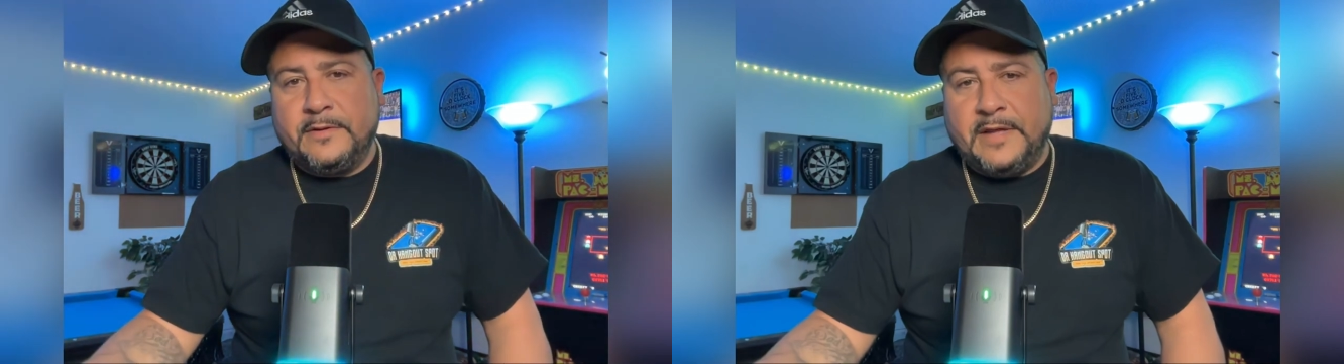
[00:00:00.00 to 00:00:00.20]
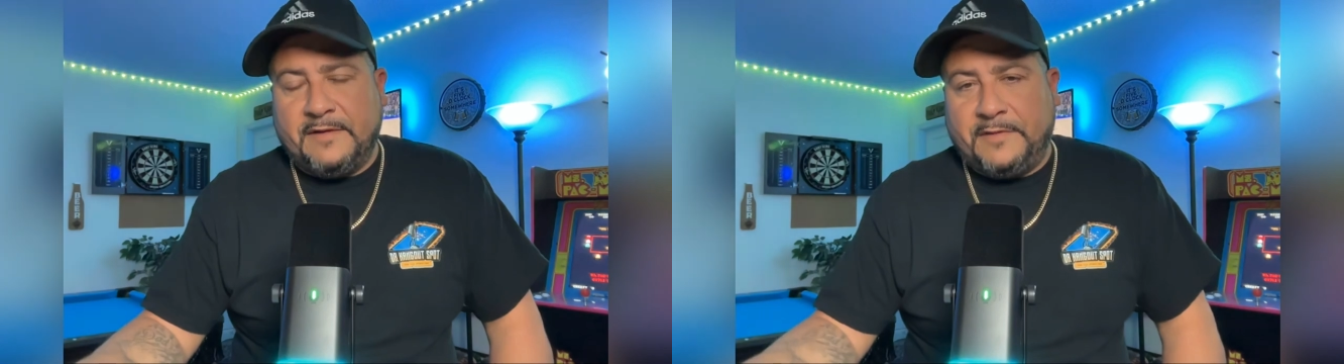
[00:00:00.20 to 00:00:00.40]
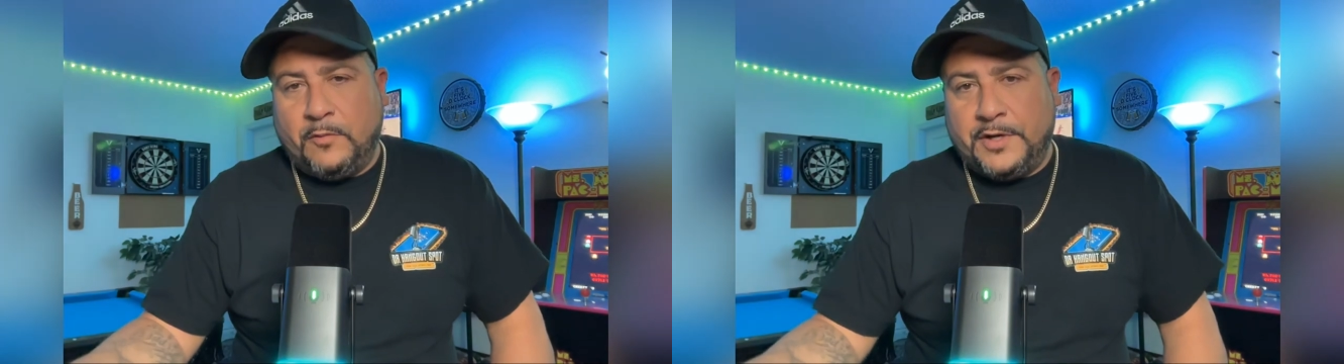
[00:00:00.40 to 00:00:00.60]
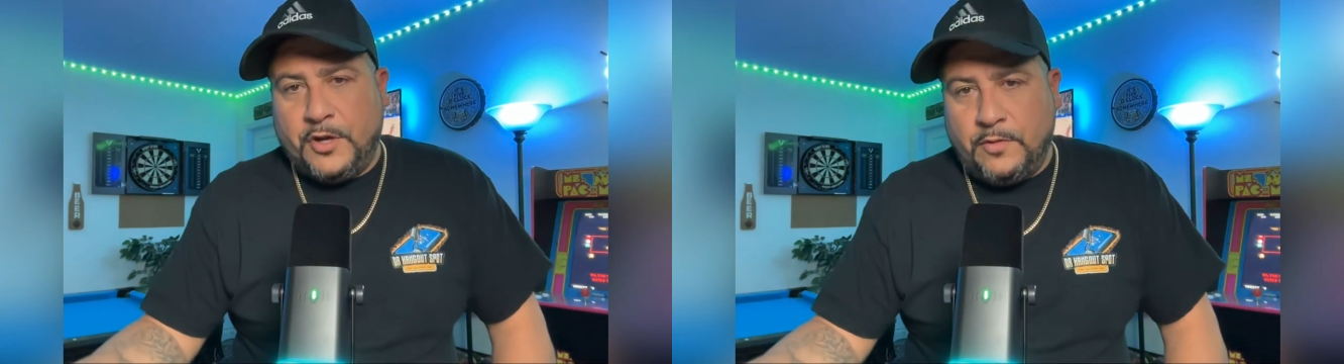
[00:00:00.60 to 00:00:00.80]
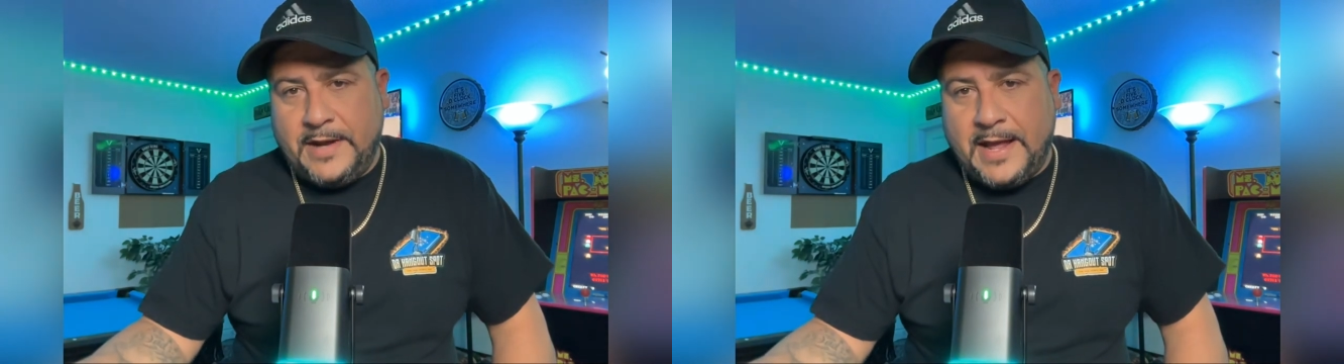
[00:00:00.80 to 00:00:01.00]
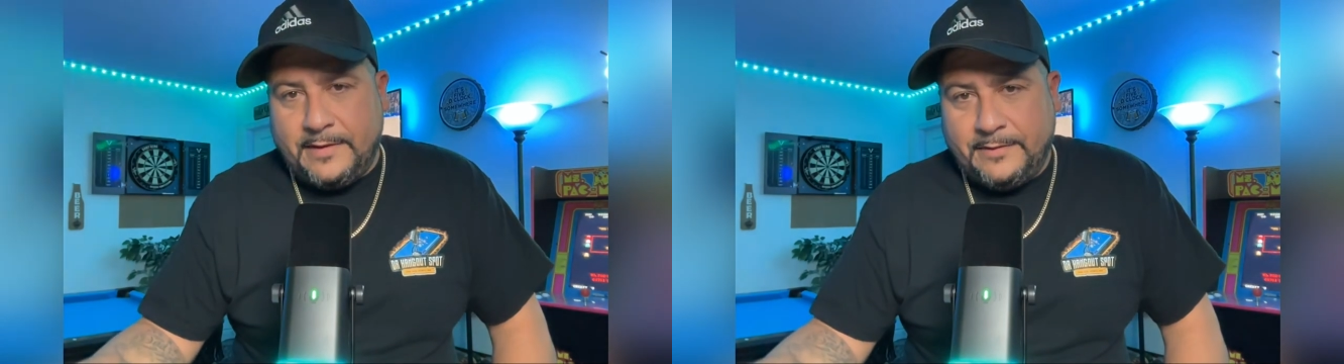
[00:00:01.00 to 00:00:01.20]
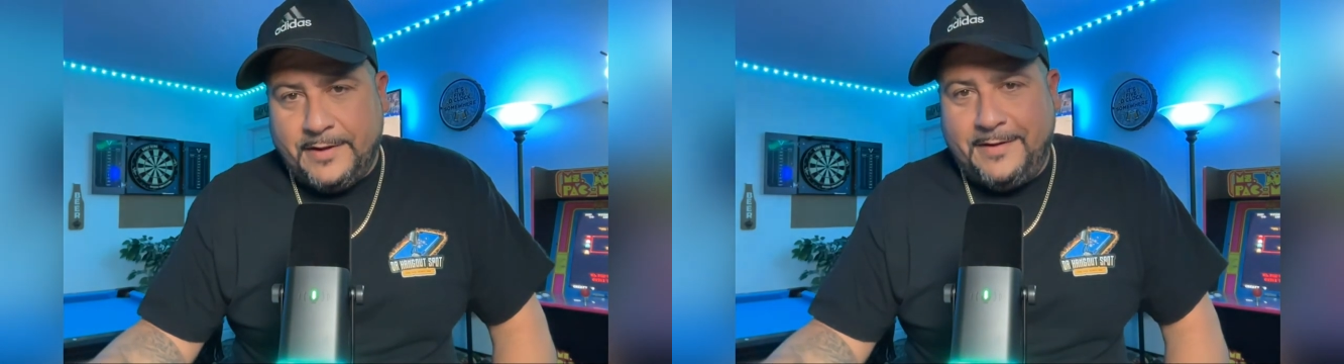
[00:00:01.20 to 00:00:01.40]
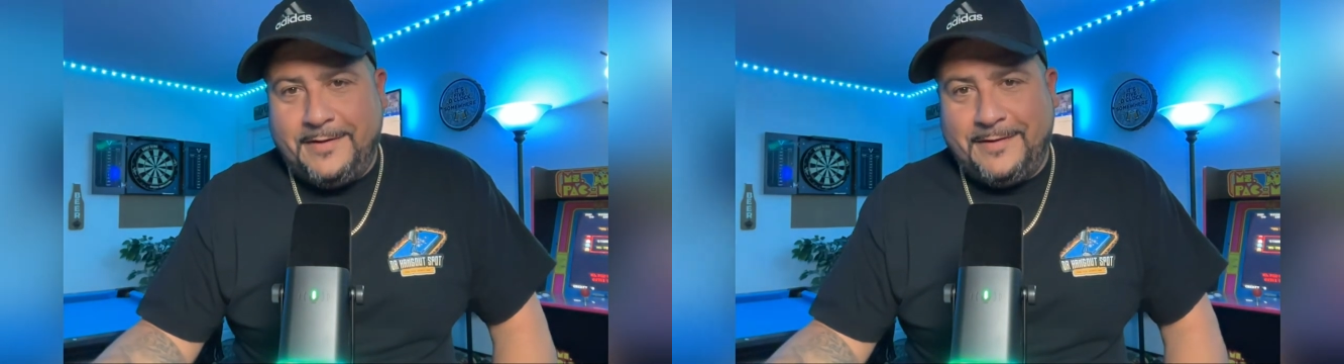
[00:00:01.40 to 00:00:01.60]
that if there were no net,
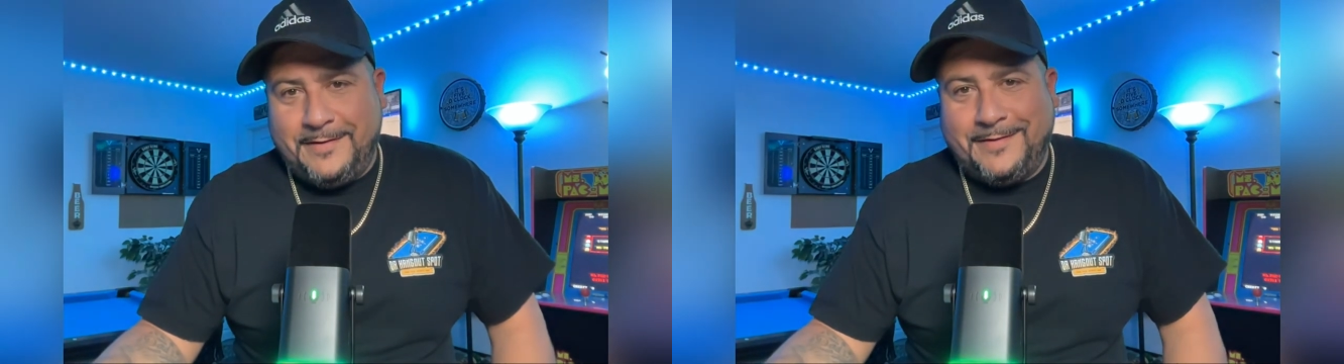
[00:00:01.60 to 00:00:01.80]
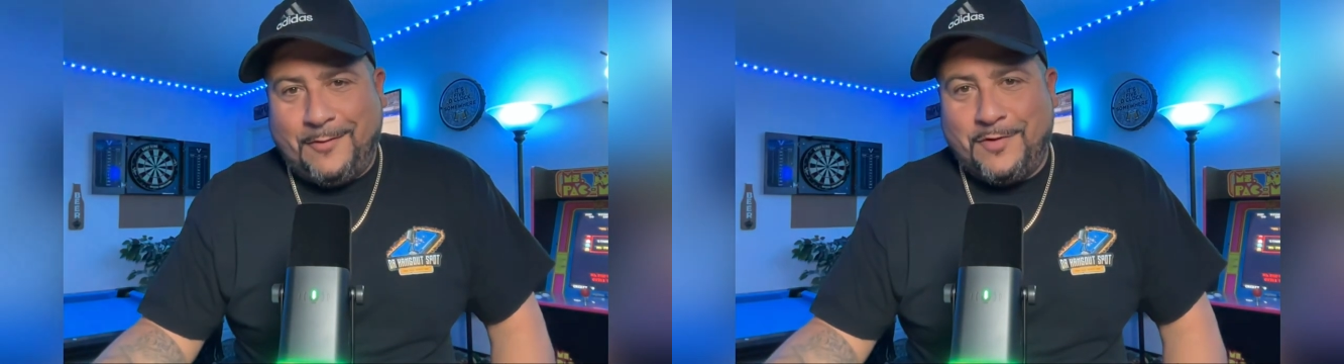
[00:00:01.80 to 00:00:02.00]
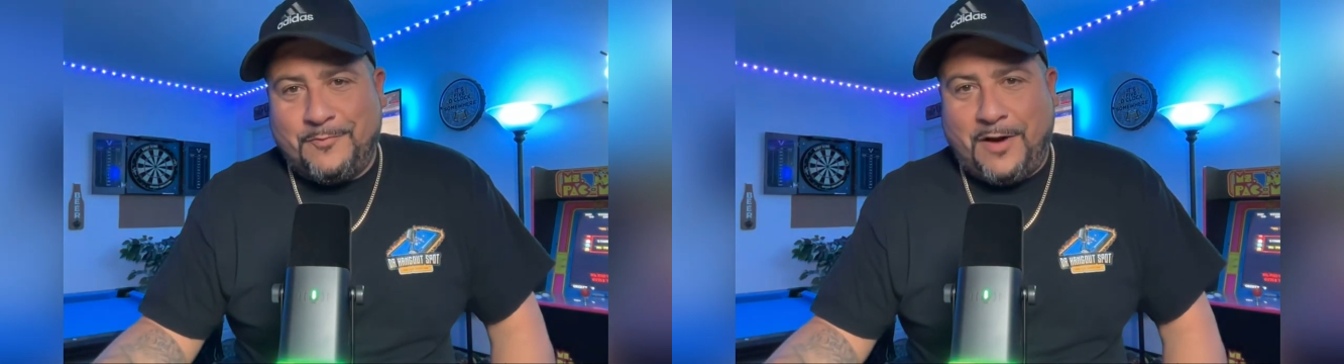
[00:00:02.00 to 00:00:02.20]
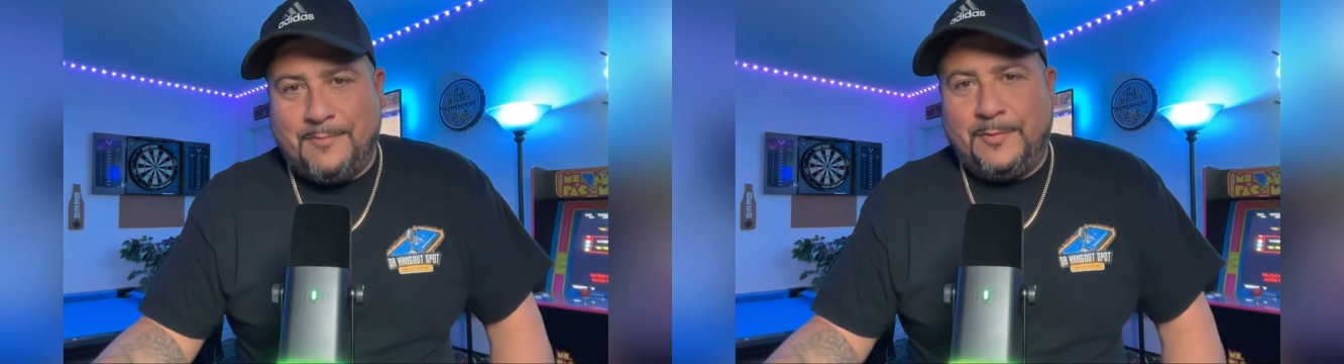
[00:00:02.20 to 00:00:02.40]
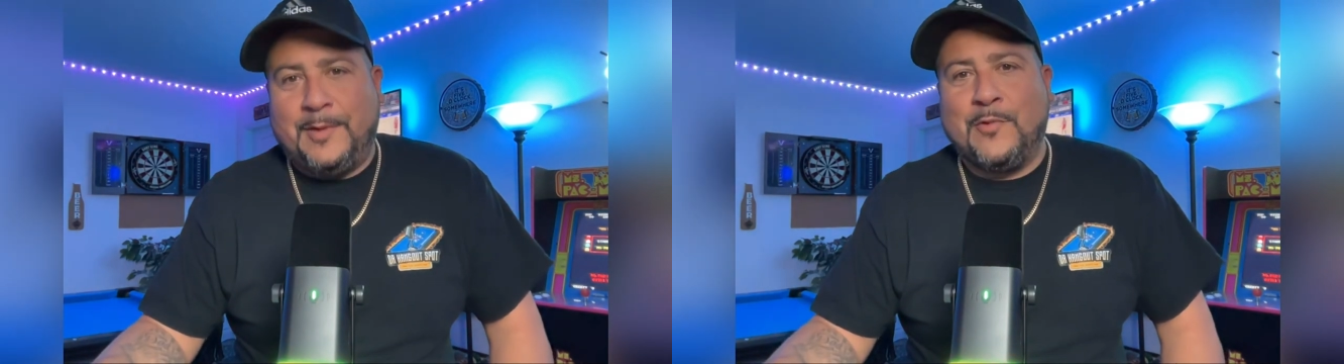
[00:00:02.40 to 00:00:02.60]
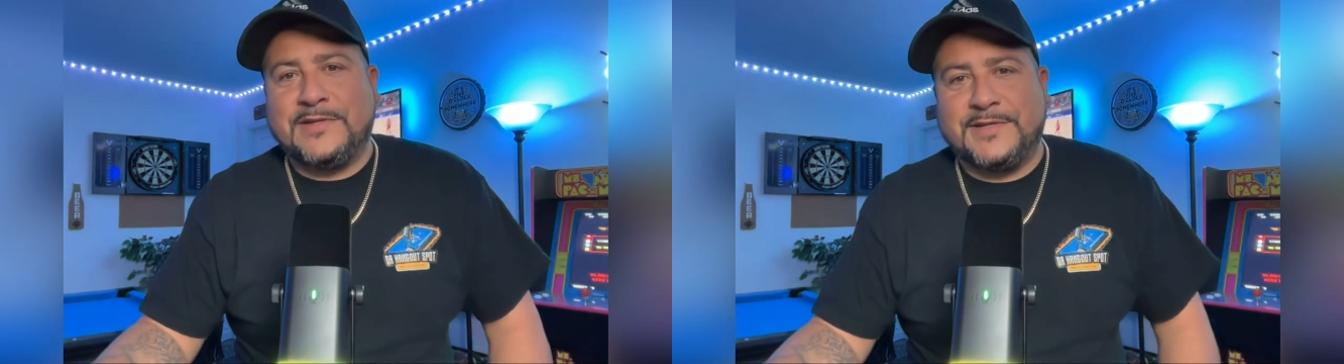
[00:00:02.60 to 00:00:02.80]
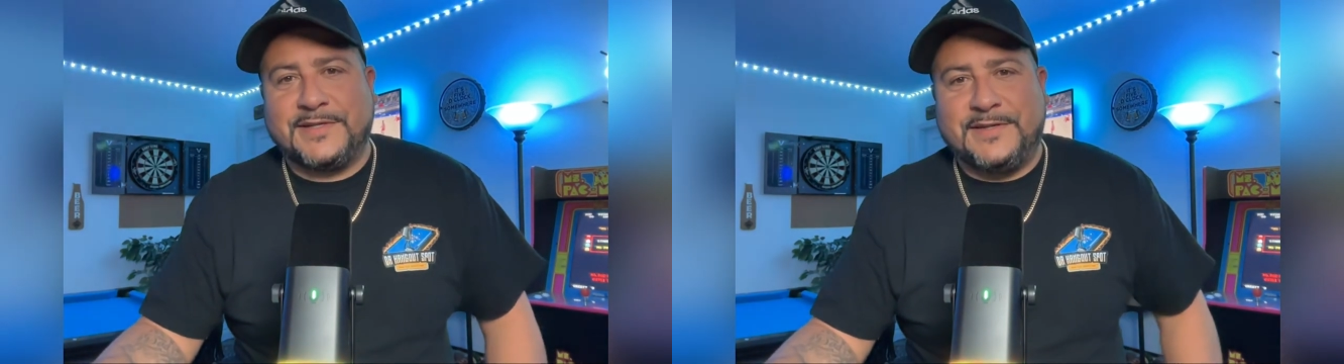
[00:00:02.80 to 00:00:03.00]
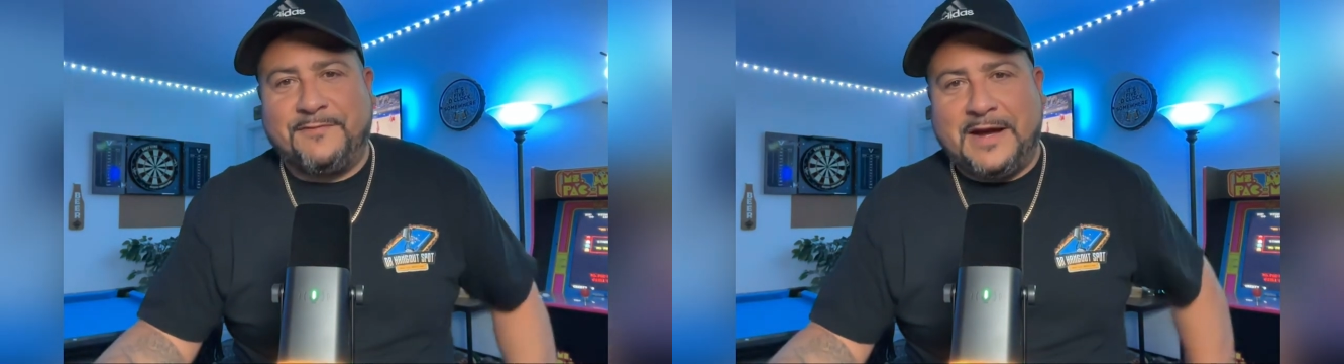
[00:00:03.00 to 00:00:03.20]
they would have probably went
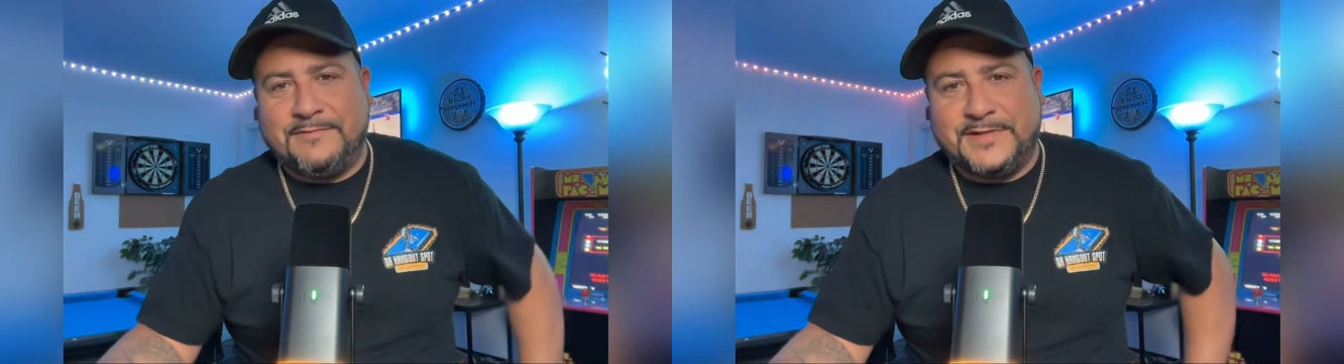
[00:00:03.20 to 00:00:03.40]
65,